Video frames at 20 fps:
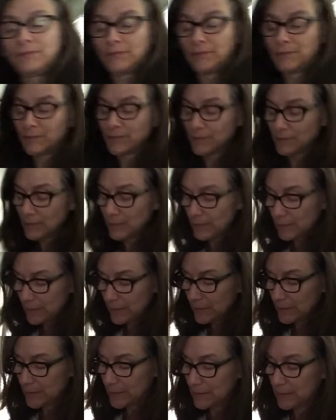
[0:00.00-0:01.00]

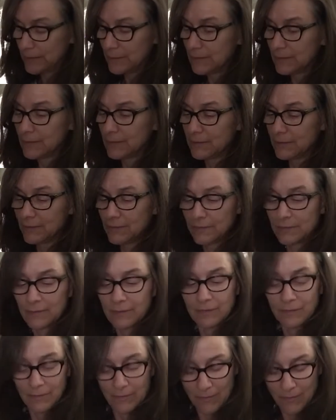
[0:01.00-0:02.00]

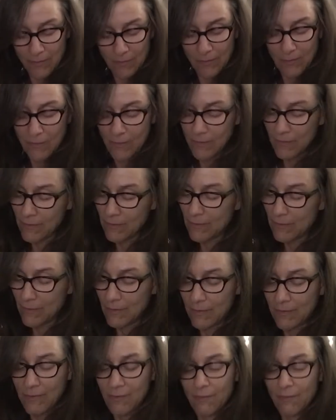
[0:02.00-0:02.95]
Nobody speaks.